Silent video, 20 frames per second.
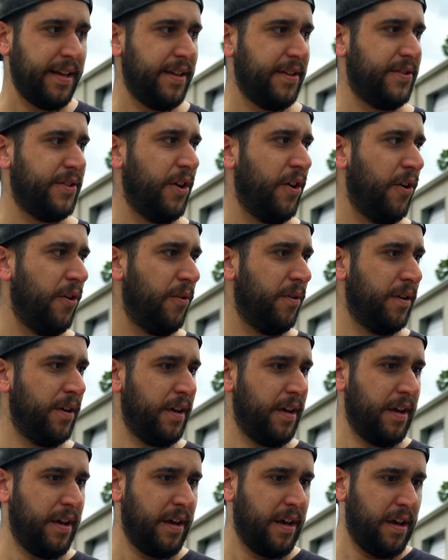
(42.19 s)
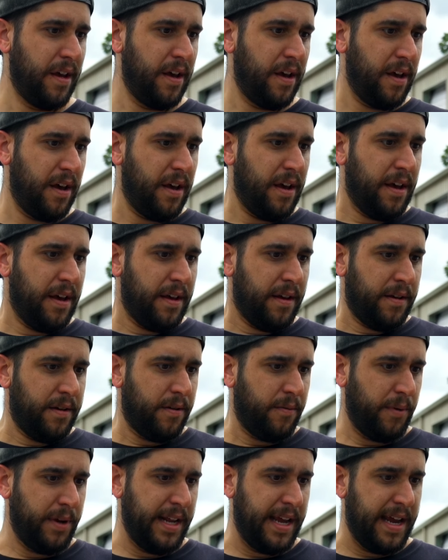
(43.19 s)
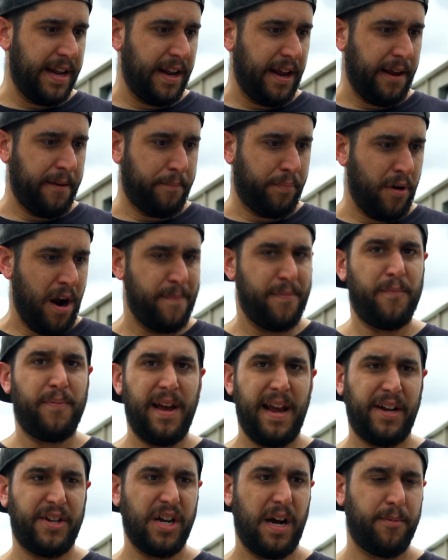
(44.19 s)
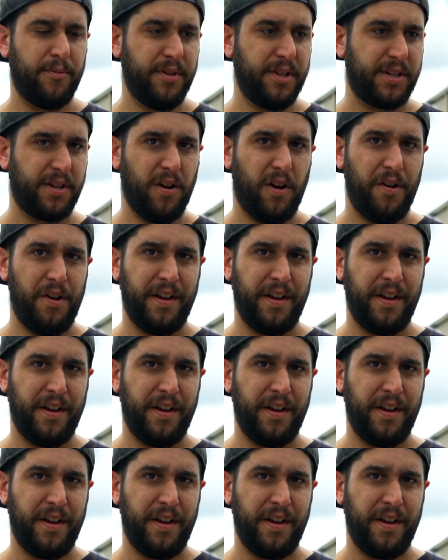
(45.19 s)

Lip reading: So we did a proper paint job on this car.